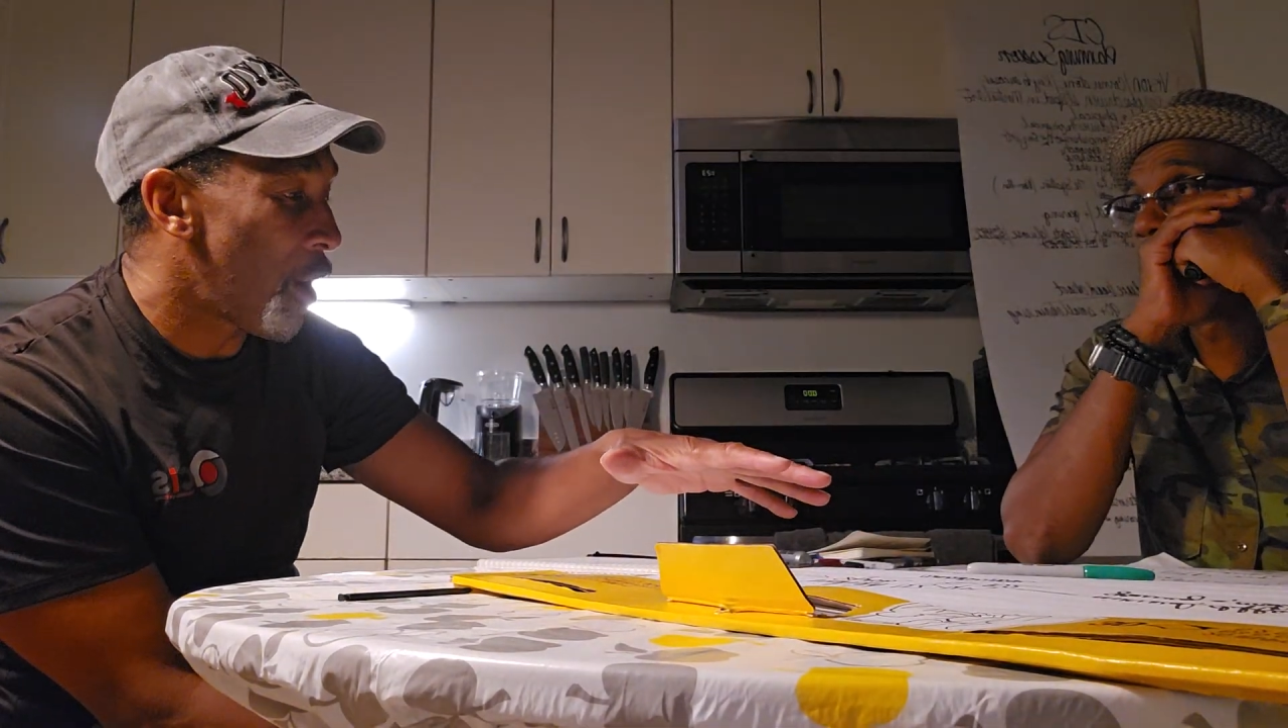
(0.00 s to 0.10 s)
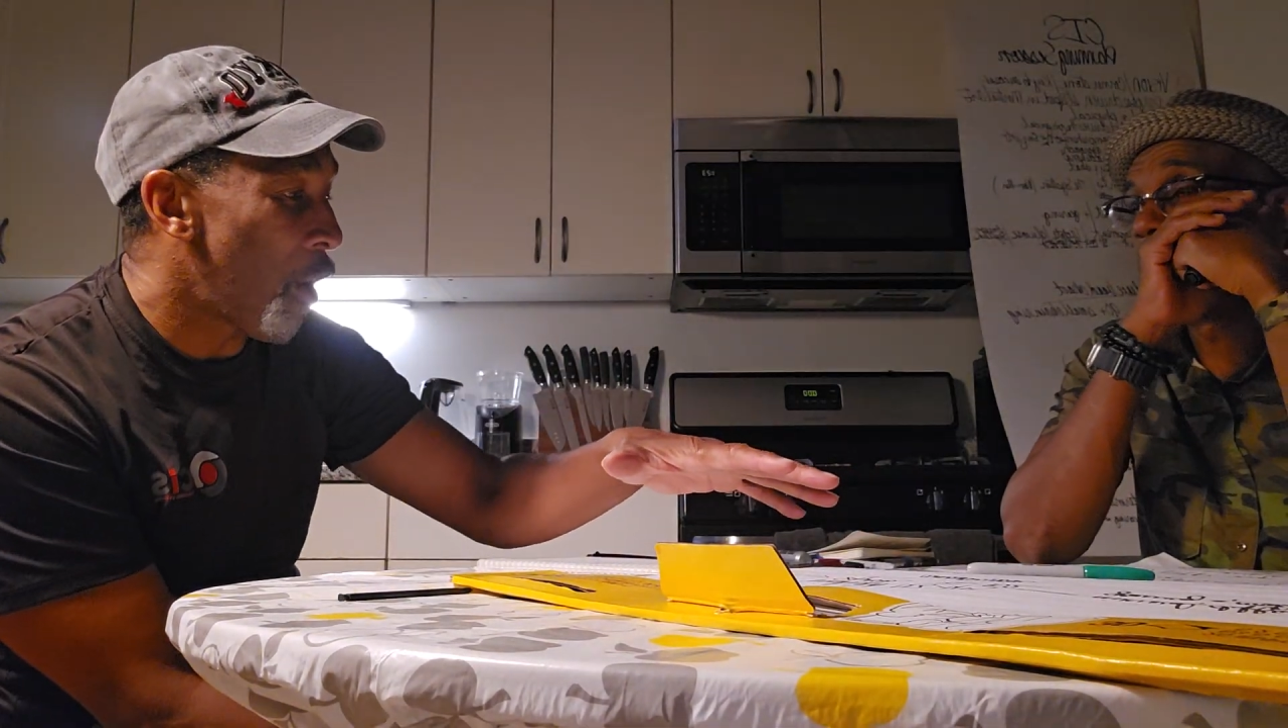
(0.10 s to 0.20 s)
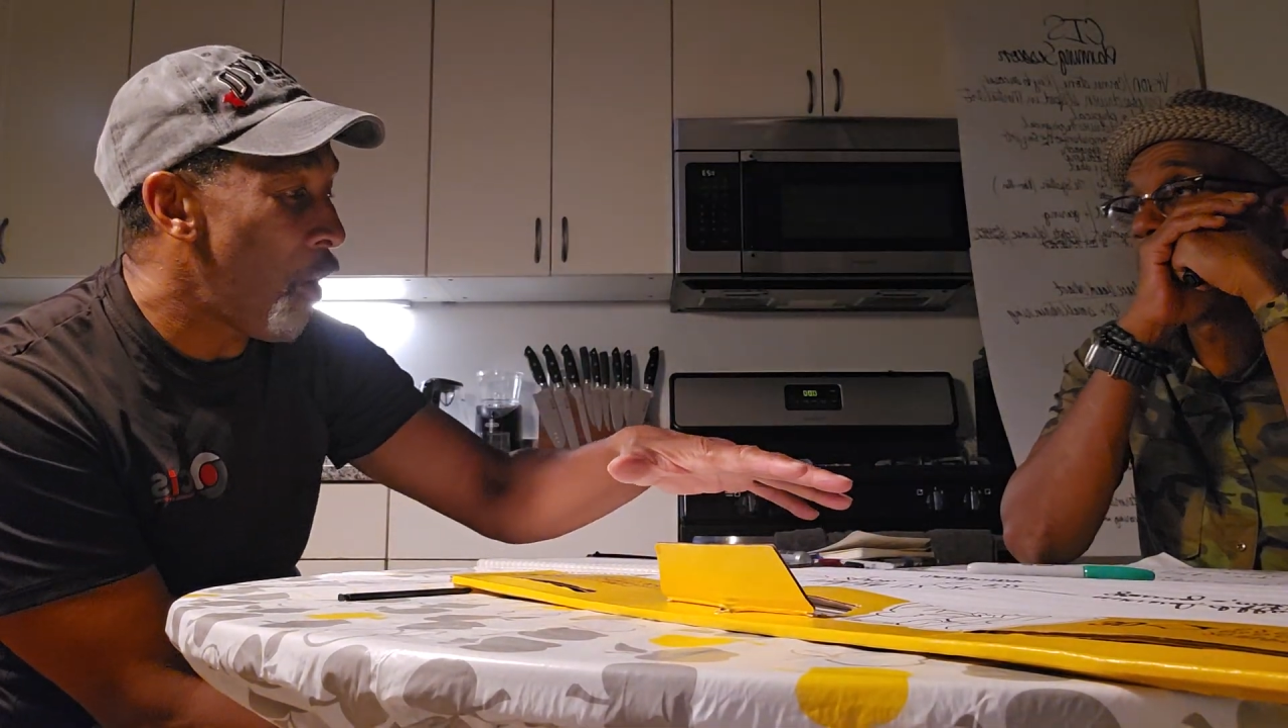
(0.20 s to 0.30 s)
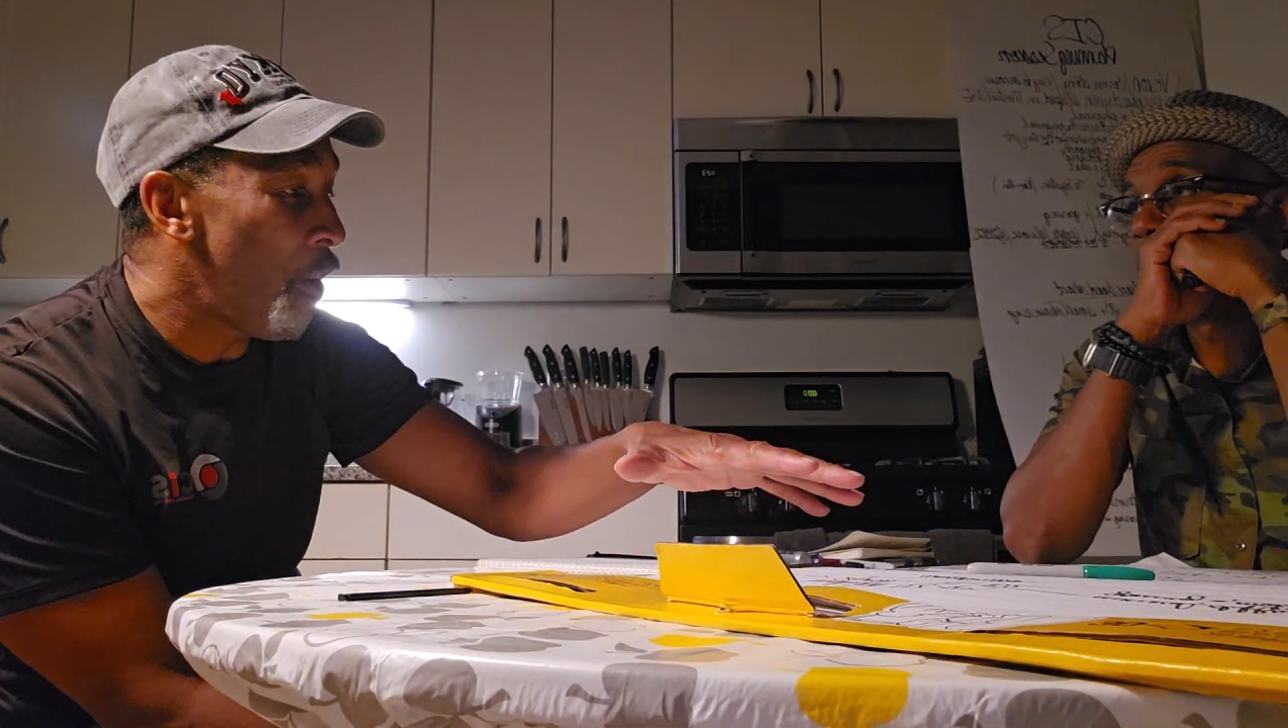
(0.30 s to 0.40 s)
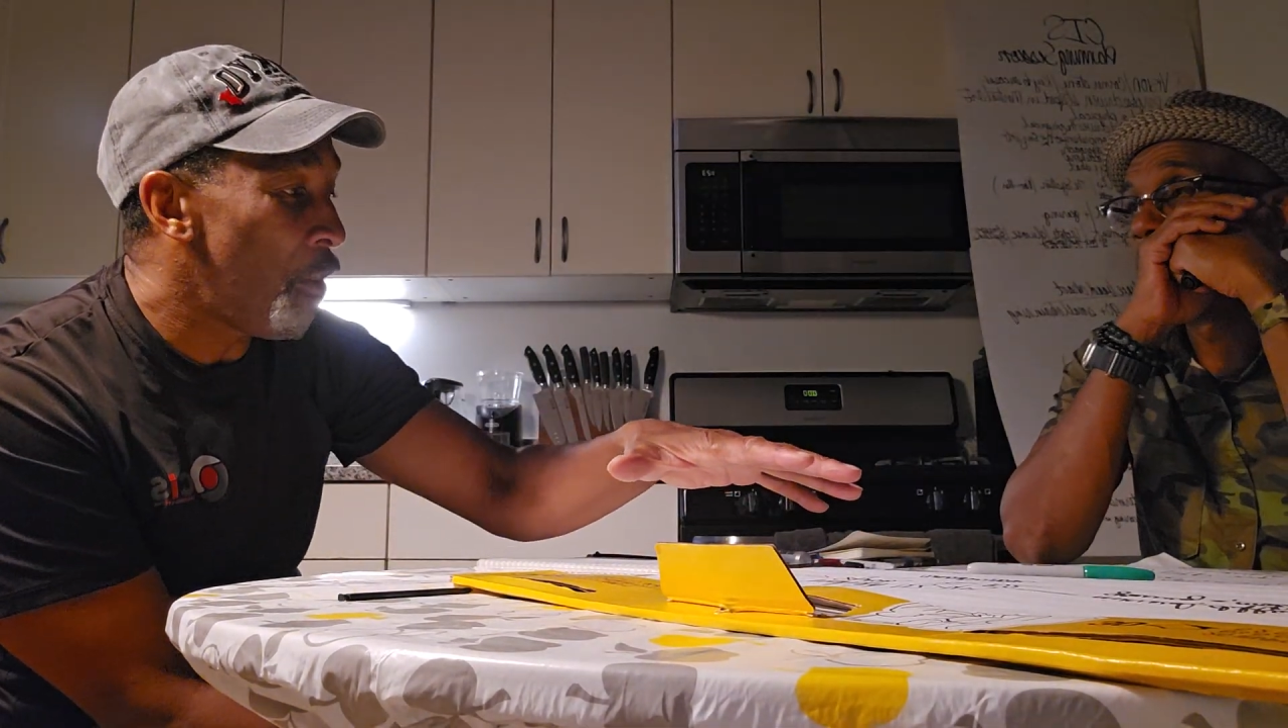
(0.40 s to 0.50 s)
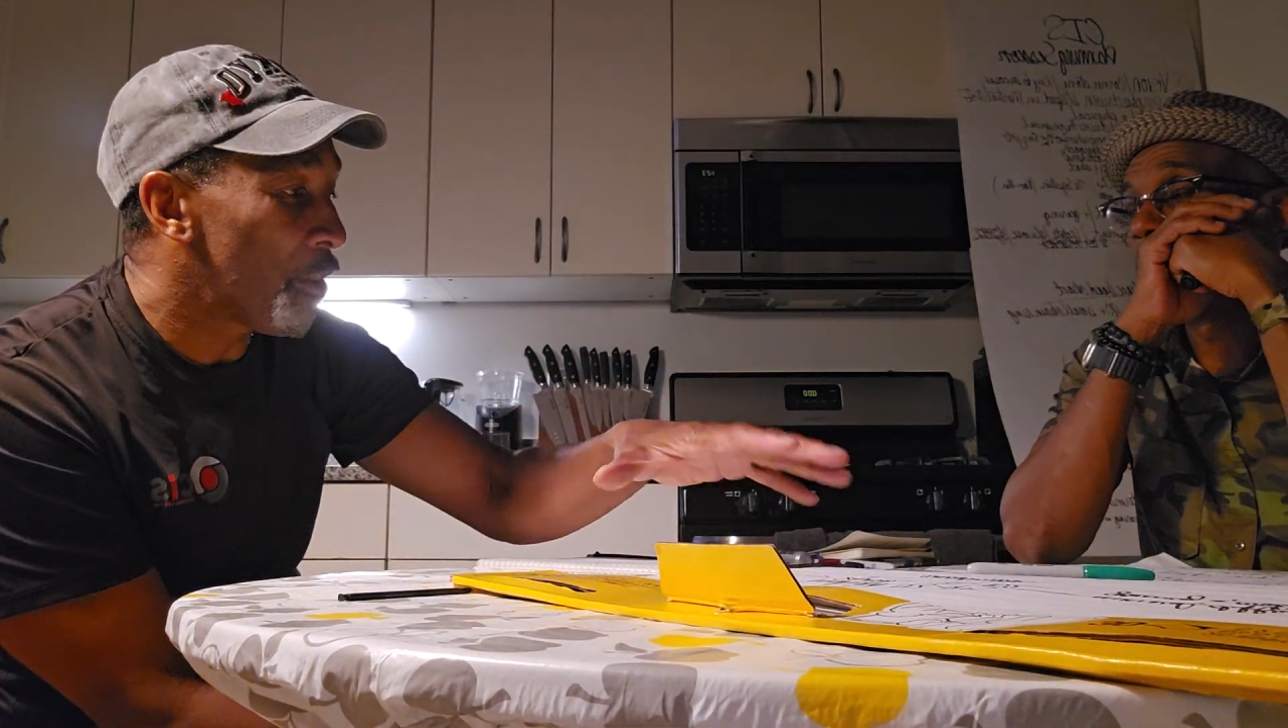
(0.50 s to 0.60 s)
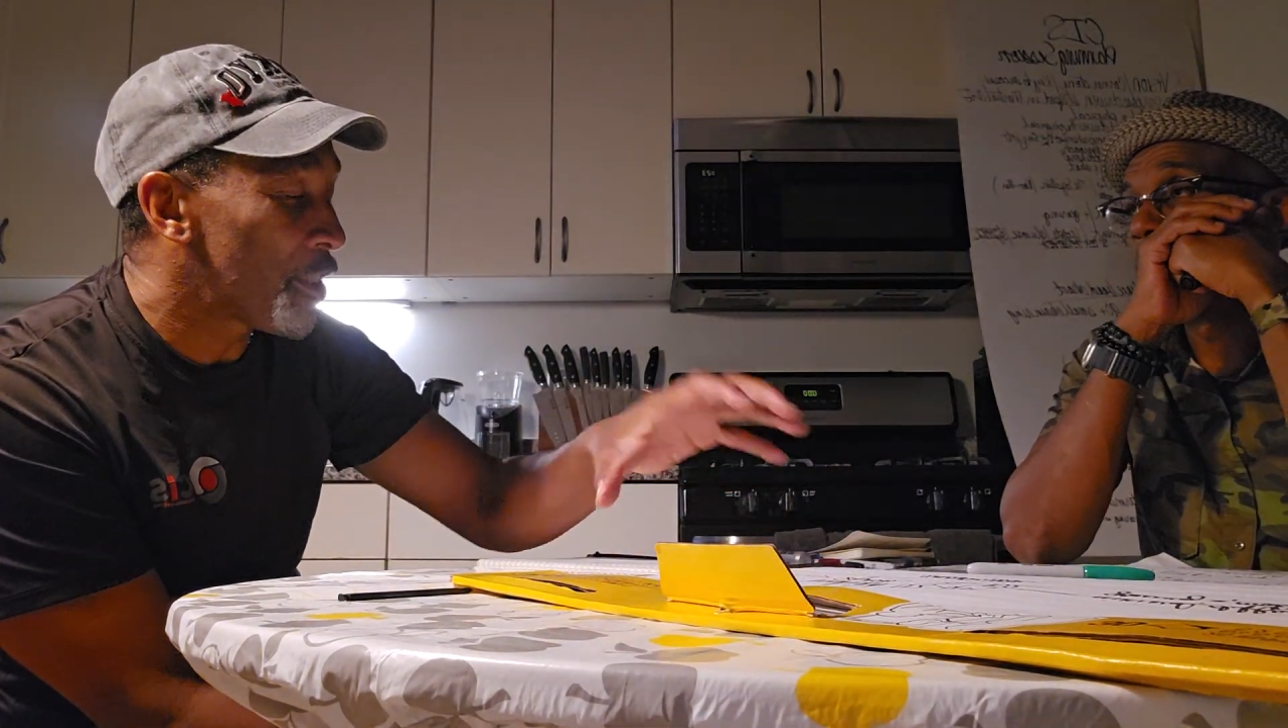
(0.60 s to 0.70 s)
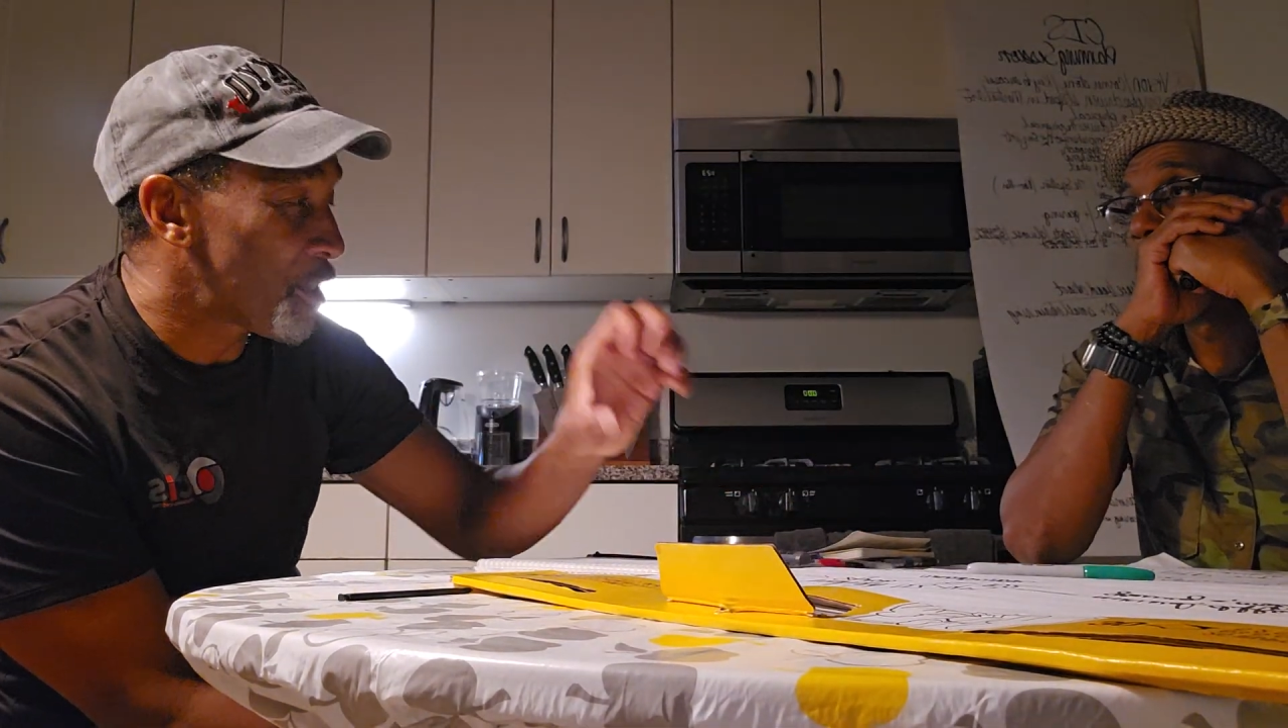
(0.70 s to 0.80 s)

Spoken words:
all